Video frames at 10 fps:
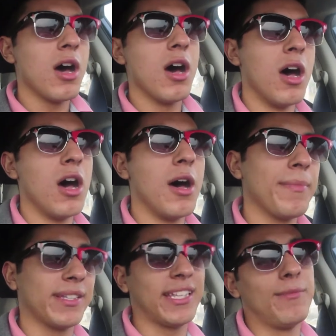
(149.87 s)

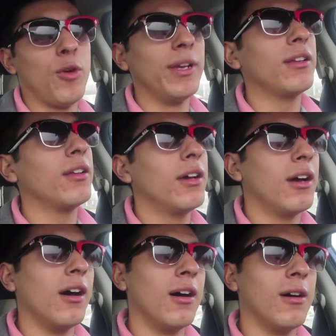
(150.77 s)
um, that's at the moment.
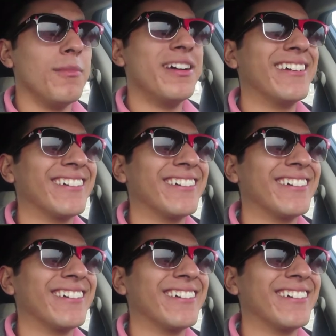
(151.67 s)
Um,